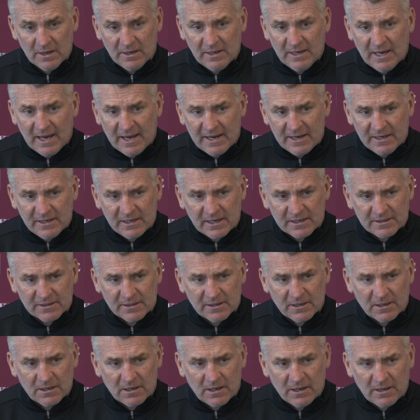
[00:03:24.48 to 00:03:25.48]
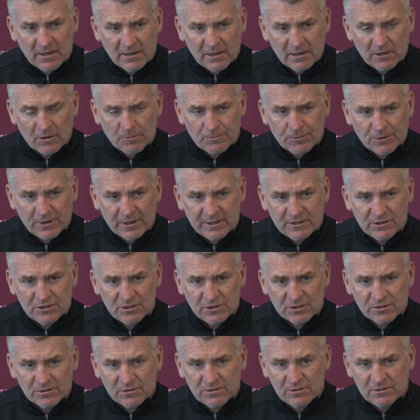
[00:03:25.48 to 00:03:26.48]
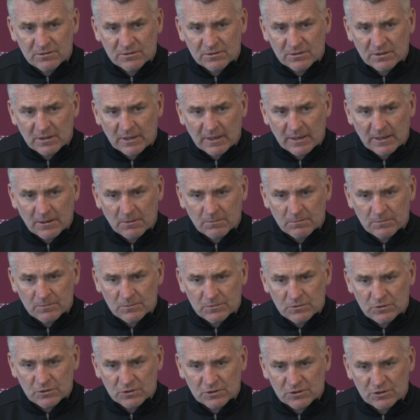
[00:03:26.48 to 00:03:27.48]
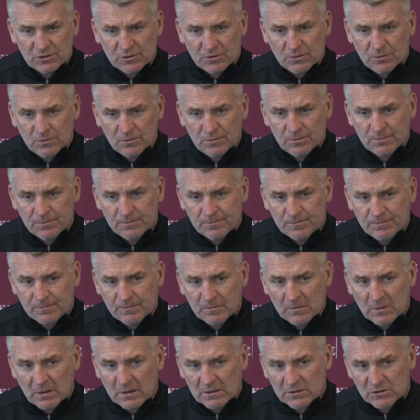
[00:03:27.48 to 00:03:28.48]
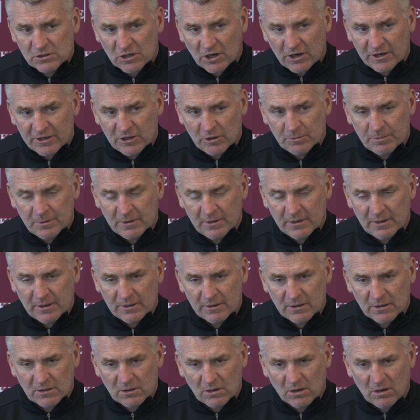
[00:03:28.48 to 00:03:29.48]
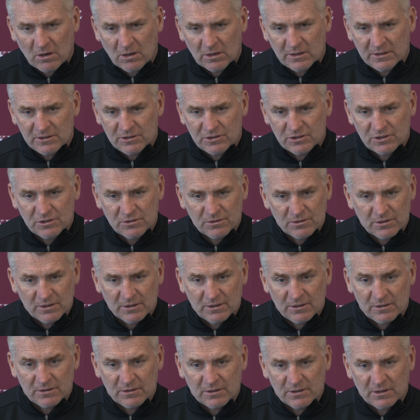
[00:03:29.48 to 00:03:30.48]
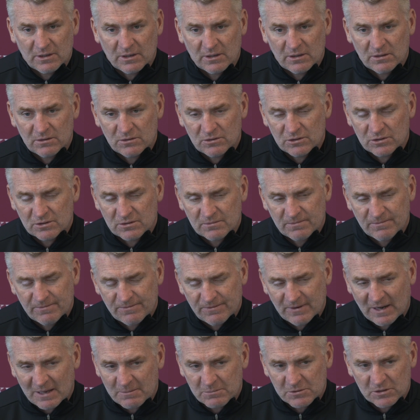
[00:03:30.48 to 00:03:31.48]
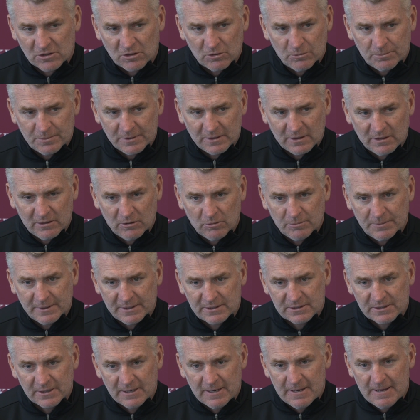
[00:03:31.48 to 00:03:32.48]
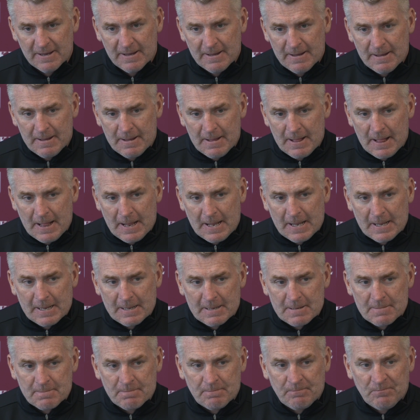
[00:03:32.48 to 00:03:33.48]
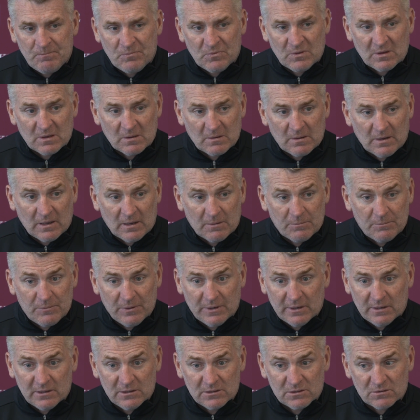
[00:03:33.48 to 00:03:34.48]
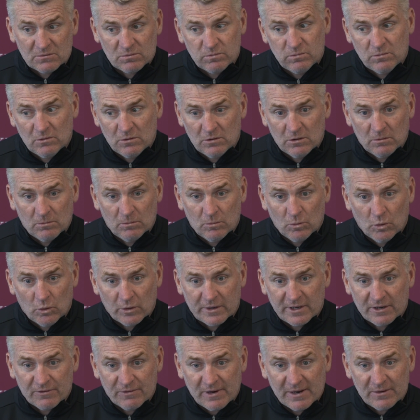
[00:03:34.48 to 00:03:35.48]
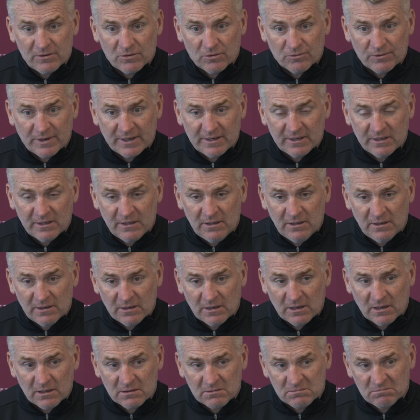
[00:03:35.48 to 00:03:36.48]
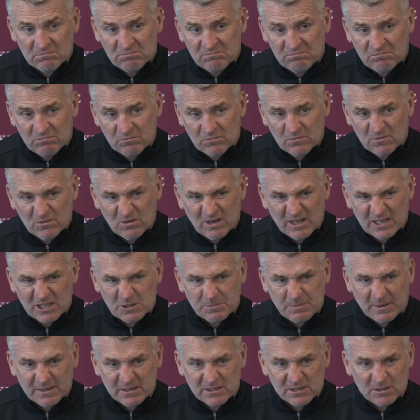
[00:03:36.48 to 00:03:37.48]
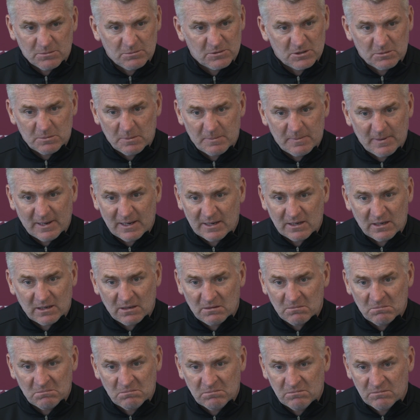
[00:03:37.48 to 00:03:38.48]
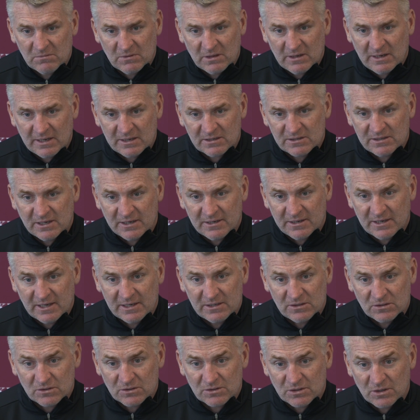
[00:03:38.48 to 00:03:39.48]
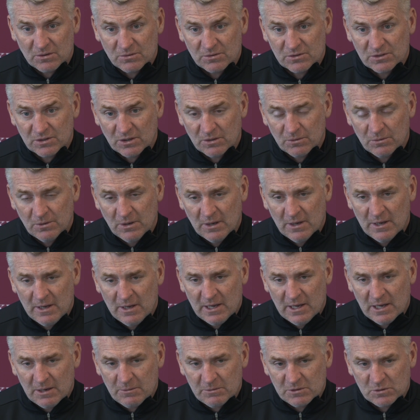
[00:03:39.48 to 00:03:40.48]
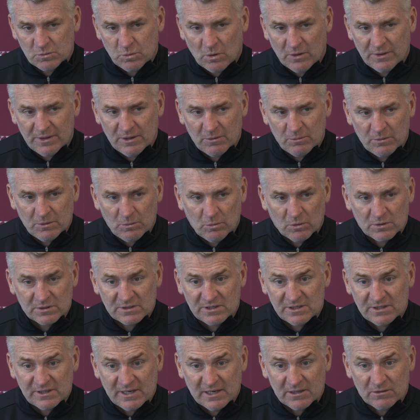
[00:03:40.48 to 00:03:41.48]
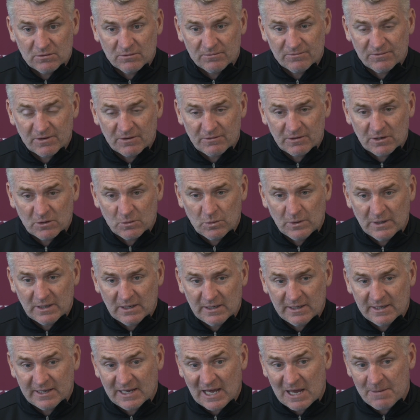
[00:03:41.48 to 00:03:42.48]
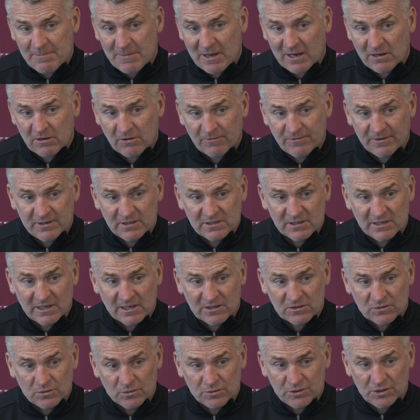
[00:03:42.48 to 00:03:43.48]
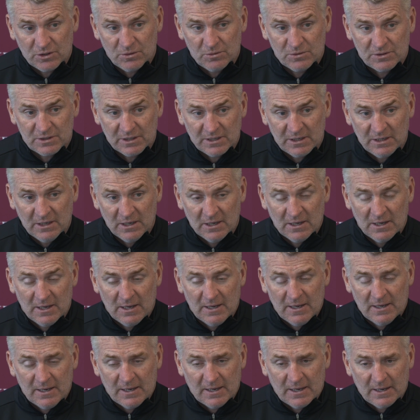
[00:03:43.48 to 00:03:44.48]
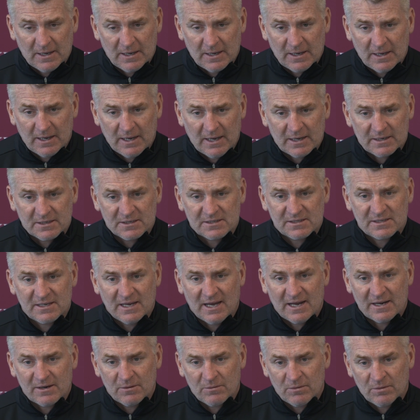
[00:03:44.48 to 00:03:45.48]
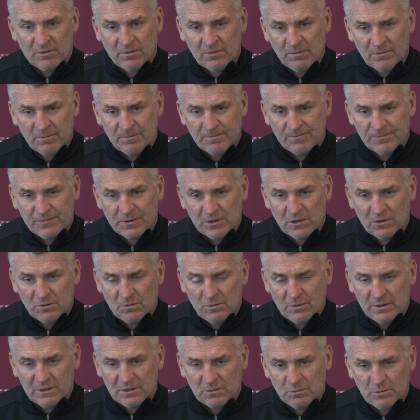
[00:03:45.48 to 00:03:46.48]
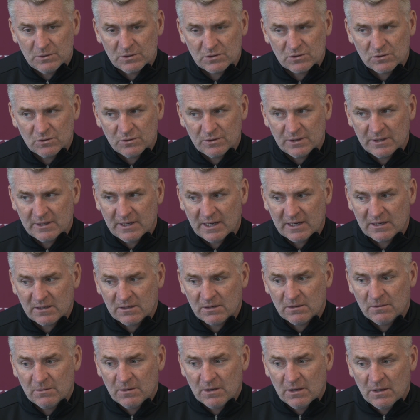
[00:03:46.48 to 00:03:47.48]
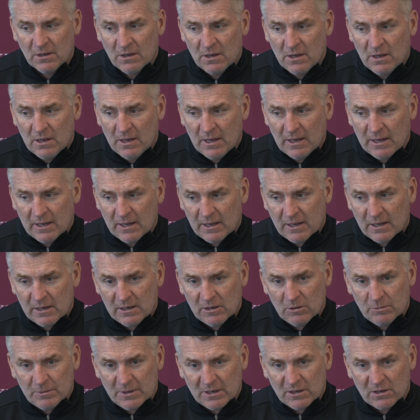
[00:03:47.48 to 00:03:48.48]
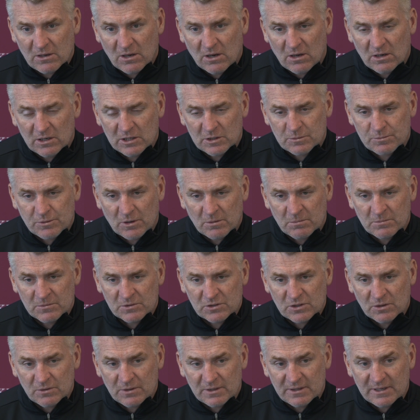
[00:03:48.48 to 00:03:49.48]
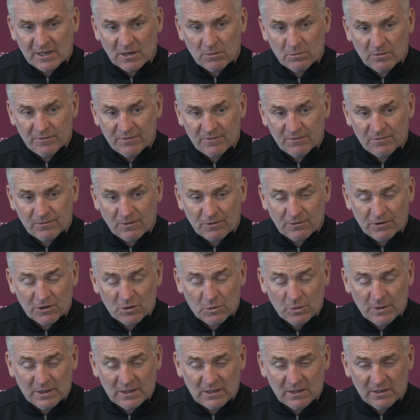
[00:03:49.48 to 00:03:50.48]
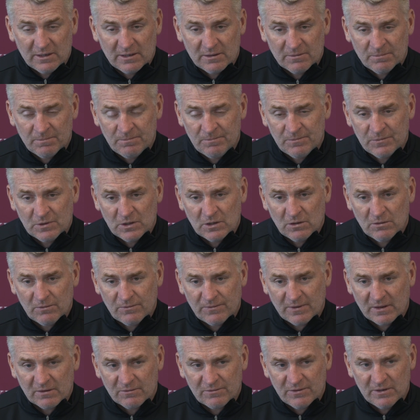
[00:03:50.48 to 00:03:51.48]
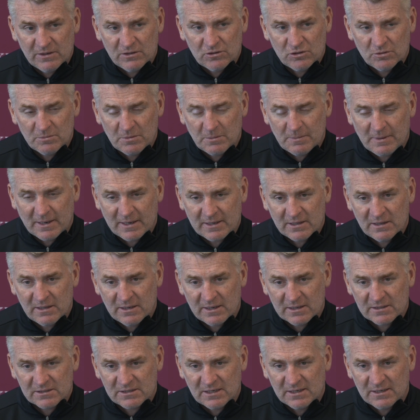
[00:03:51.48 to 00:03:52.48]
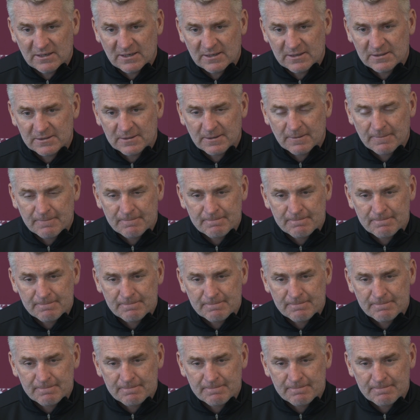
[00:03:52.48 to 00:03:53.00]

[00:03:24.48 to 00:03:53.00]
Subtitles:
Yeah, he had an operation just to tidy up the cartilage that had just flapped open a little bit. But he's up walking around already and would expect him to be back in the next 10 days or so. So it was one that we wanted to get done very quickly. He came back off international duty, had a scan, and you know we saw that he had a little bit of cartilage problems. So they dealt with it very quickly and, you know, thankfully he should be back in the next 10 days.